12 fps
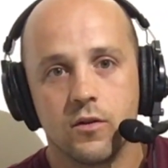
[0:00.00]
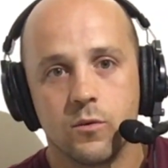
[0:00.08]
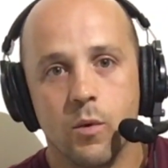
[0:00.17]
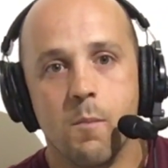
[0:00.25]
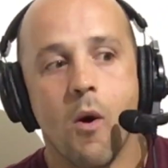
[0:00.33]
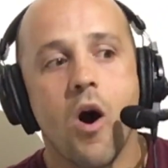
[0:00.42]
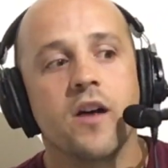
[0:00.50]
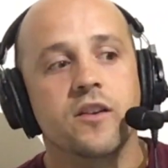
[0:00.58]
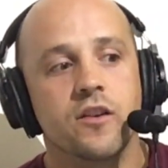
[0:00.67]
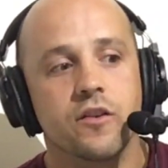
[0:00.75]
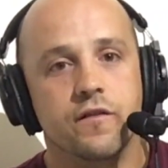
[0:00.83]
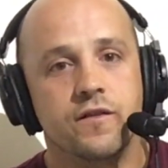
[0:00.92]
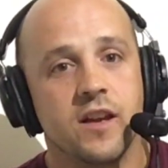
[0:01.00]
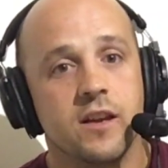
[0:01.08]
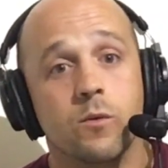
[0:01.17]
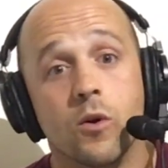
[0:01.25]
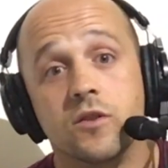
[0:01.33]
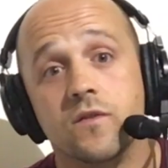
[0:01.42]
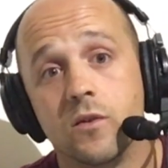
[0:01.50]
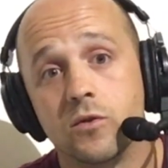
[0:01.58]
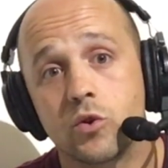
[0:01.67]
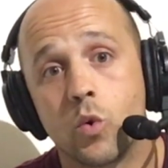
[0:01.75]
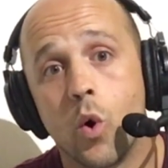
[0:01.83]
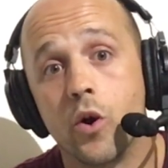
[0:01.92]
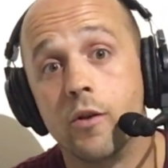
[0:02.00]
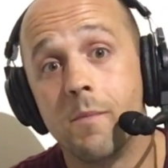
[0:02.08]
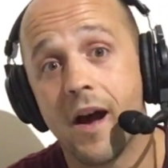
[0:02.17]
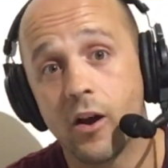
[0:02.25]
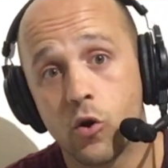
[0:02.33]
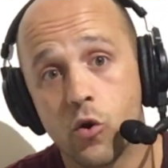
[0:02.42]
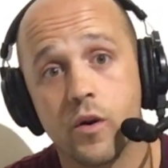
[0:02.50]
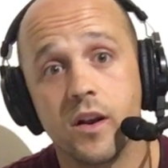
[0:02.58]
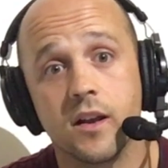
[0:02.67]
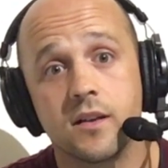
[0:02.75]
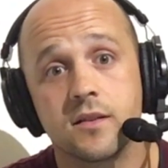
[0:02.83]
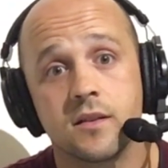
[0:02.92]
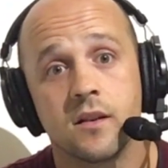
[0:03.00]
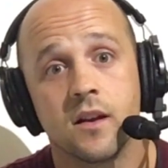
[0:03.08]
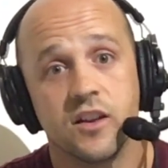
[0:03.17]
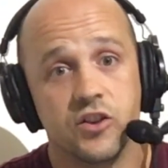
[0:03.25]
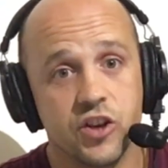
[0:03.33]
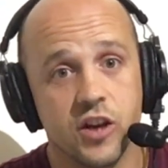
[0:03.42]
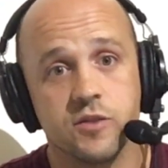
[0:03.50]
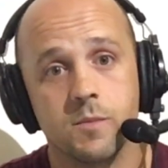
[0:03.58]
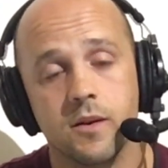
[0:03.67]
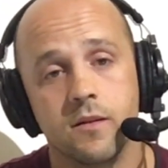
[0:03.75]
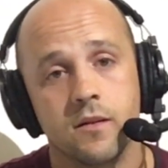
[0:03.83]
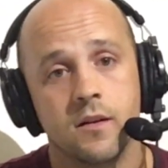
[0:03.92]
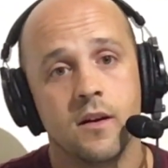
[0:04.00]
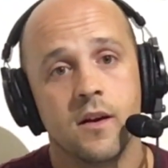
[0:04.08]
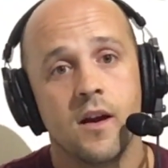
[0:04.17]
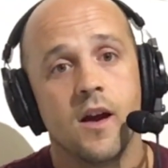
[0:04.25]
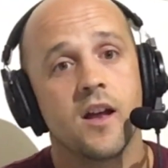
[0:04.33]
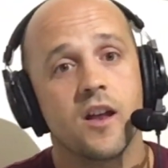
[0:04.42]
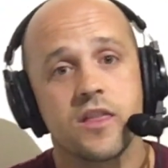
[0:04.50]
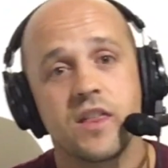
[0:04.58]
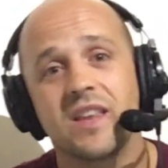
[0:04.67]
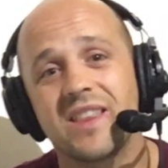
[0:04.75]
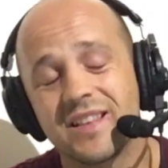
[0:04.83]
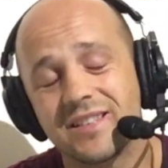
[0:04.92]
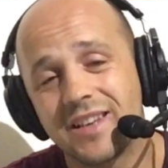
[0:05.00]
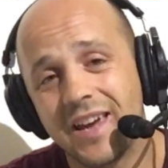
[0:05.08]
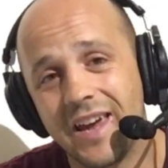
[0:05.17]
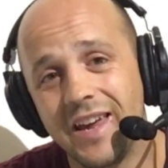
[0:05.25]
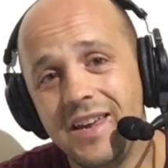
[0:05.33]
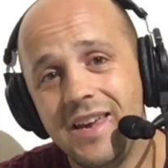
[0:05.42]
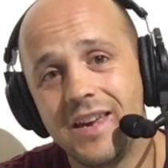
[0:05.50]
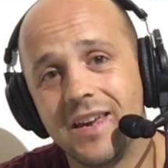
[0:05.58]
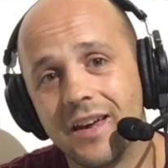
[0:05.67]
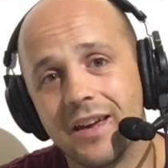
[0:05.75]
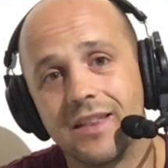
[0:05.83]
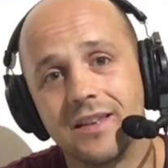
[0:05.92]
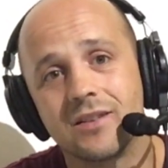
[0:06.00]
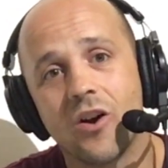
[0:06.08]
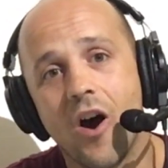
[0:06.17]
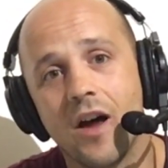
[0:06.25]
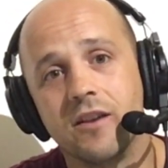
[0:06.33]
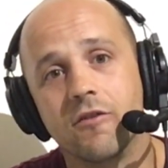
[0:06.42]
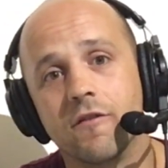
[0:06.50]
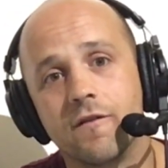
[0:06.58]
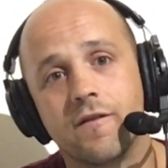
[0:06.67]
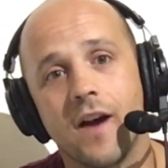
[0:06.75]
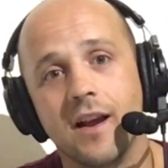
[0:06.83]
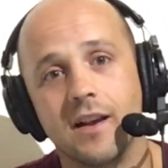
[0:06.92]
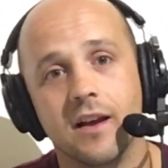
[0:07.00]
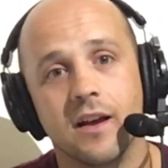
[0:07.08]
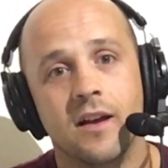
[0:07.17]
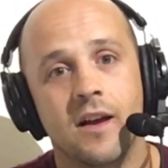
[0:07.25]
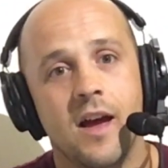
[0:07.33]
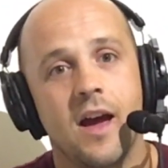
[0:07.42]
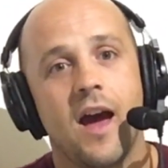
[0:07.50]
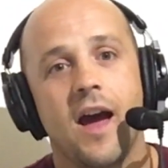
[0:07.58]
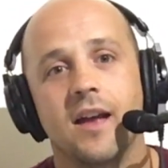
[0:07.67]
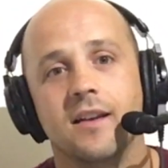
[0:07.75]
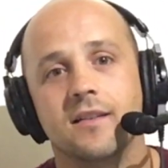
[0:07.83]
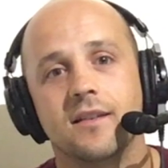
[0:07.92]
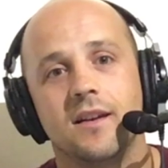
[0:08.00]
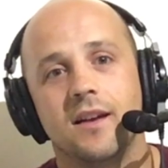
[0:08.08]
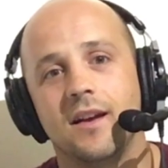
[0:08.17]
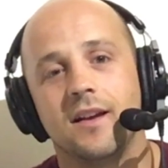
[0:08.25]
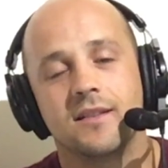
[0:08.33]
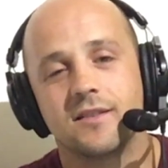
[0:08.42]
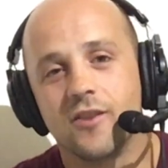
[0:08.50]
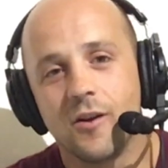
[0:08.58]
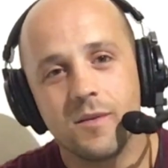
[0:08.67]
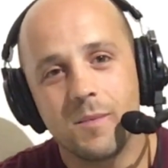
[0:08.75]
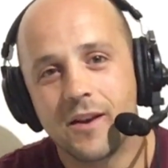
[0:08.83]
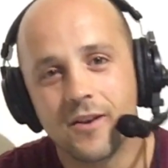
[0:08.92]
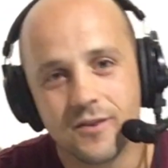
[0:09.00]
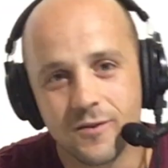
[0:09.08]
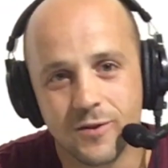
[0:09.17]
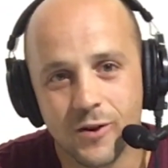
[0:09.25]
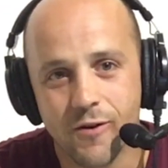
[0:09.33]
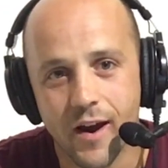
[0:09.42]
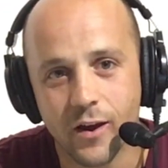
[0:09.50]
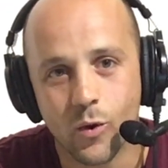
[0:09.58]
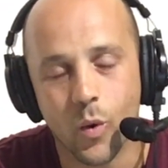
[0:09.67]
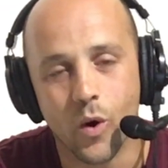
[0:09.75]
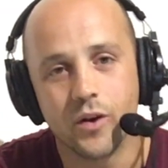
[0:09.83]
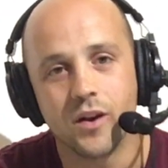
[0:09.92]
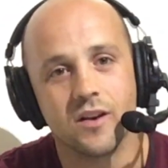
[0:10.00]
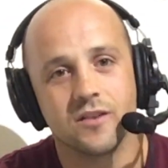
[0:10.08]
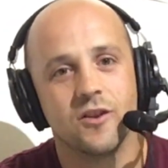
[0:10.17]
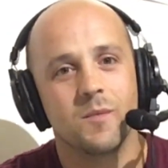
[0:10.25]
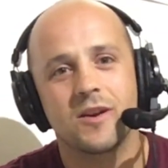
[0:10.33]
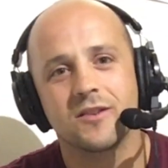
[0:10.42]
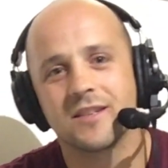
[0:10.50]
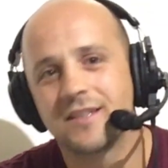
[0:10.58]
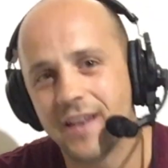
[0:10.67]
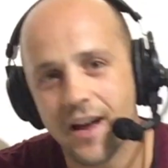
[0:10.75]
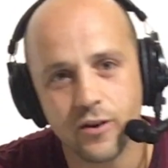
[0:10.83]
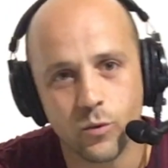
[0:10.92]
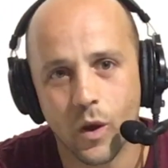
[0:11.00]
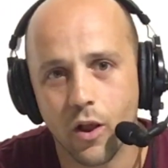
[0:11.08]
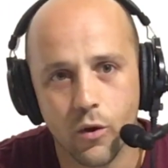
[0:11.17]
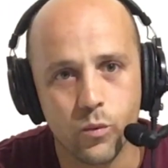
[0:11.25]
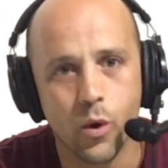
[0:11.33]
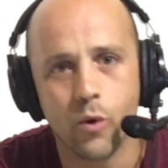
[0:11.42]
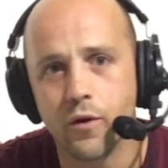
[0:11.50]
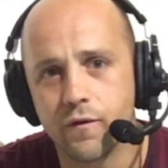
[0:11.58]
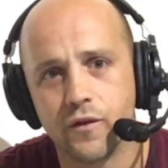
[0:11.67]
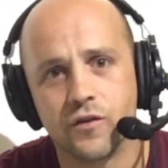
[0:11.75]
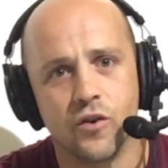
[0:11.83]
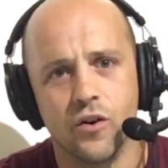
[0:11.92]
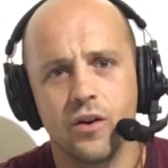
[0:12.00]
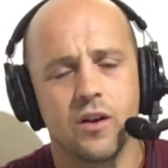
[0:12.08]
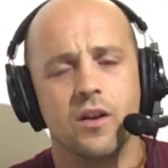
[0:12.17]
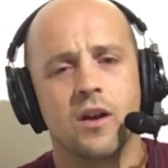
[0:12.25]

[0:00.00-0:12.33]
reminded of Teddy Roosevelt's quote about critics and judgment. And I think that's key here in this idea of failure. And it's not because it was a great quote, and it's not because it sounded well, it rolled off the tongue.